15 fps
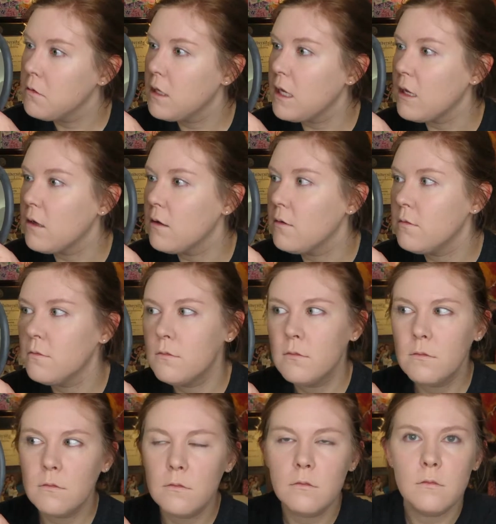Like,
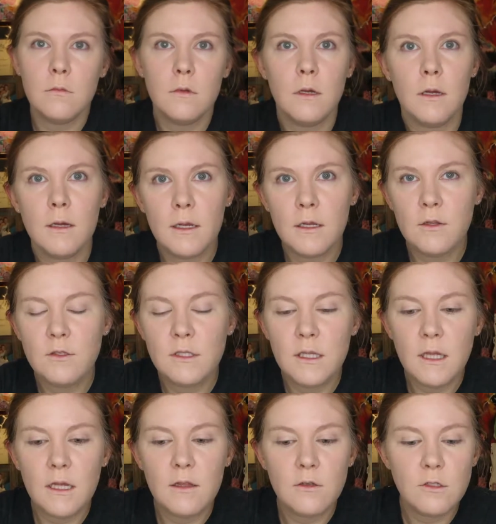can you
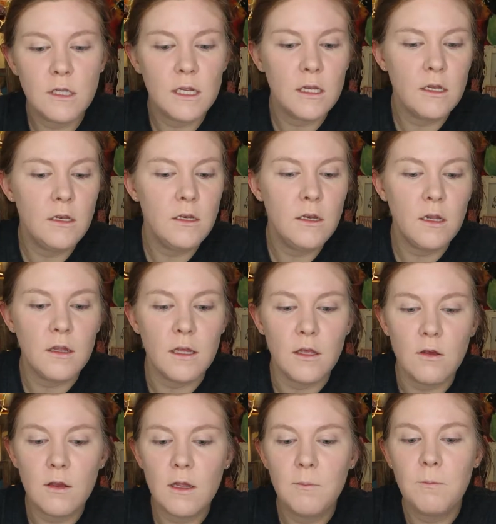see that? There's like
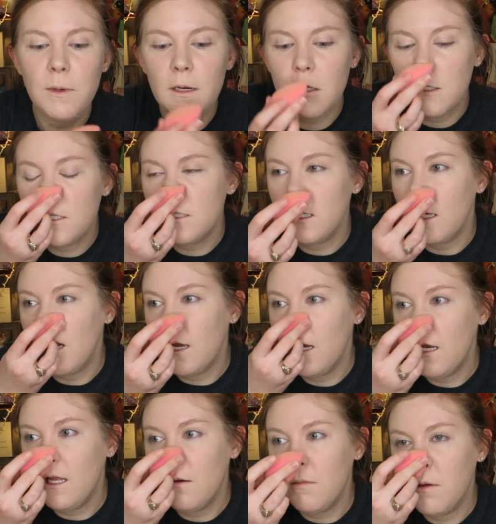nothing. You can barely see
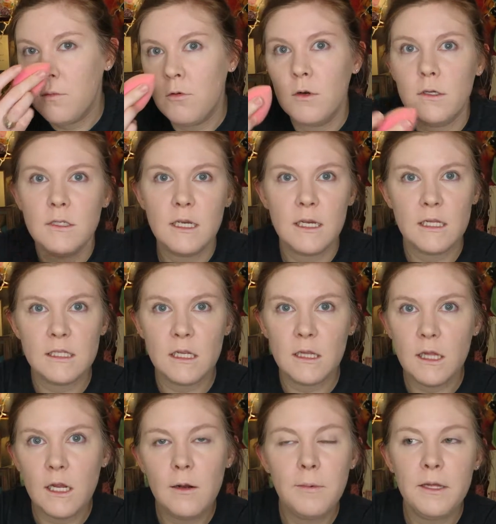any of my pores. Like it's a
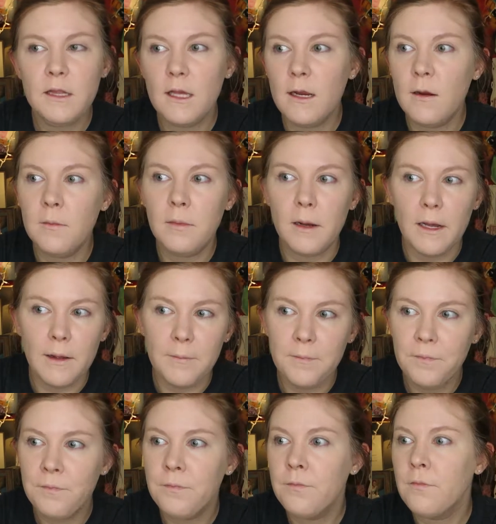little bit there, but
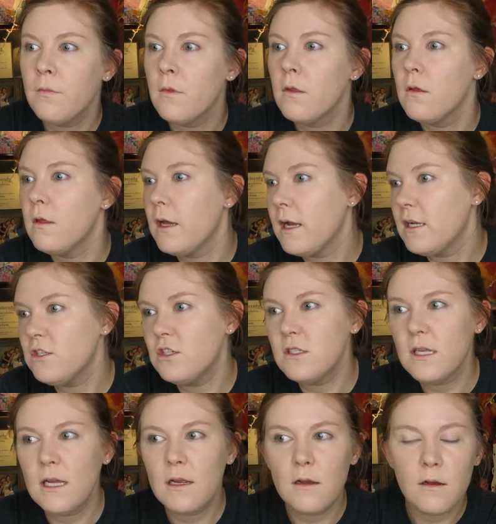like it
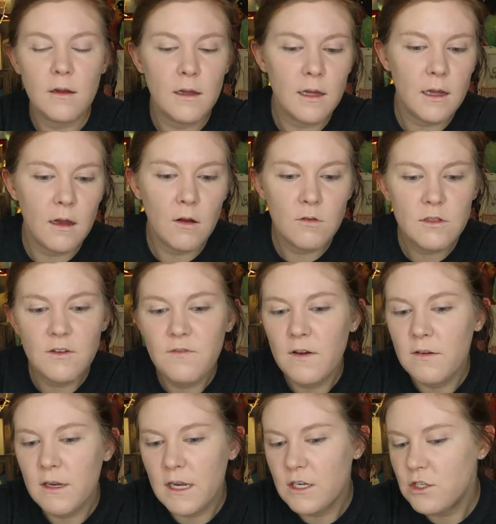just like held the
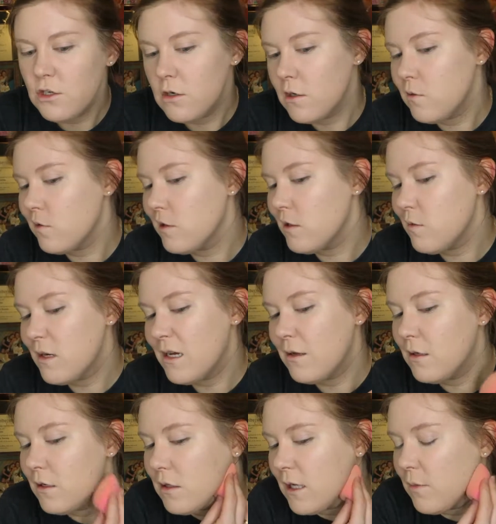foundation on really
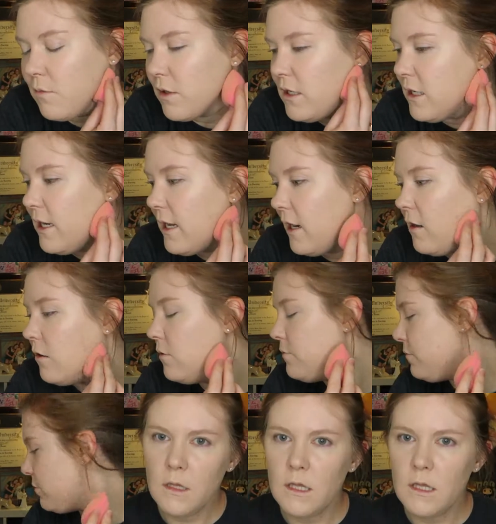well, and it like blended out.